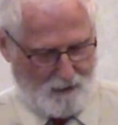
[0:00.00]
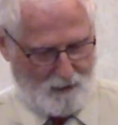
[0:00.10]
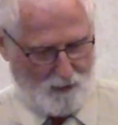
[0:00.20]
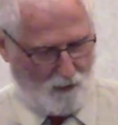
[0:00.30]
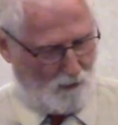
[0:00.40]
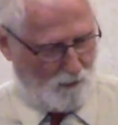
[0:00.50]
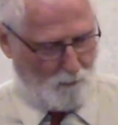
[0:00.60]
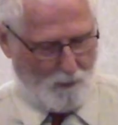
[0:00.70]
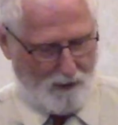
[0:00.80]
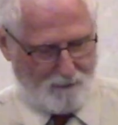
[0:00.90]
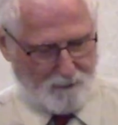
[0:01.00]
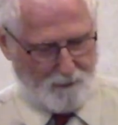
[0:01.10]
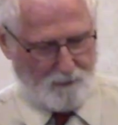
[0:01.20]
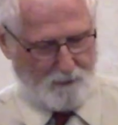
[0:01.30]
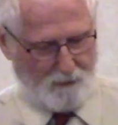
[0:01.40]
all the way
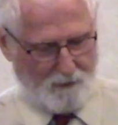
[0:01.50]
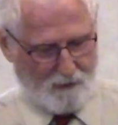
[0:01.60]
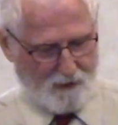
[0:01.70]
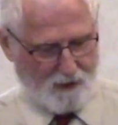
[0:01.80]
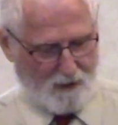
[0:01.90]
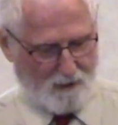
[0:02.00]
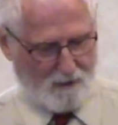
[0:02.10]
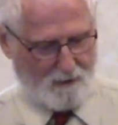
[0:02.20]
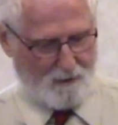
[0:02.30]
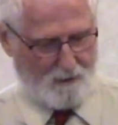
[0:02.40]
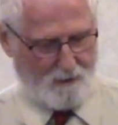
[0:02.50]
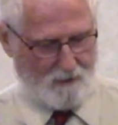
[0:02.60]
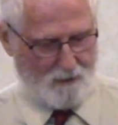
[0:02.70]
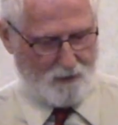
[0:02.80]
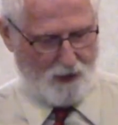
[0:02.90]
through to the second
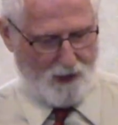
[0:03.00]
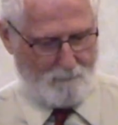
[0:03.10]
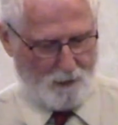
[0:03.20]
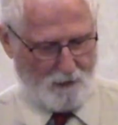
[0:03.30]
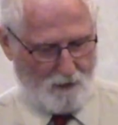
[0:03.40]
chapter,